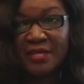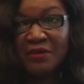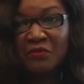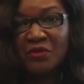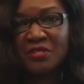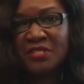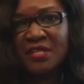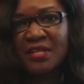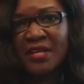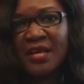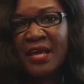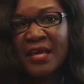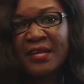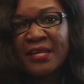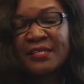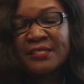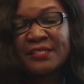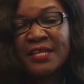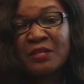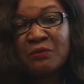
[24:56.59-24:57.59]
And recently I
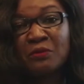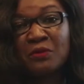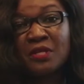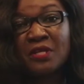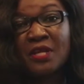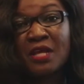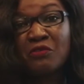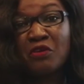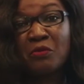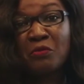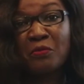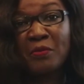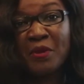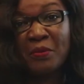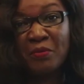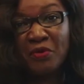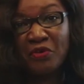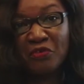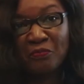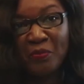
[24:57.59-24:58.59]
had a chat with an honorable
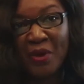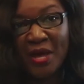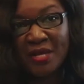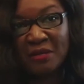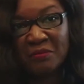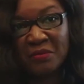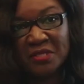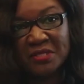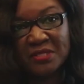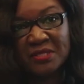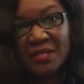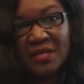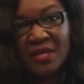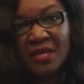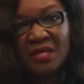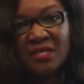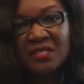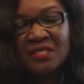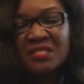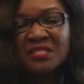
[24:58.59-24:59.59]
member of parliament.
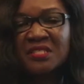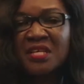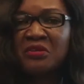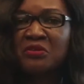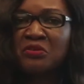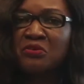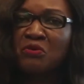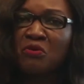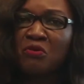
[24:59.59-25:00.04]
She said, you